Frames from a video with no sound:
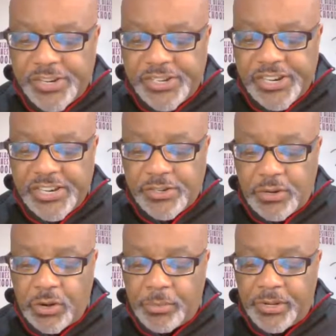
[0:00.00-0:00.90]
exchanges
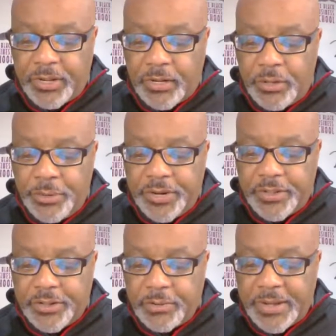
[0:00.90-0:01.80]
globally, including
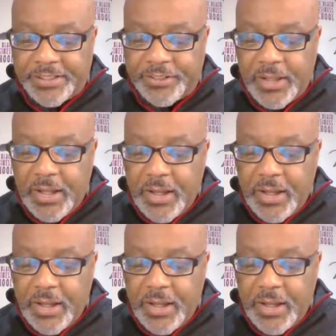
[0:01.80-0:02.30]
the US.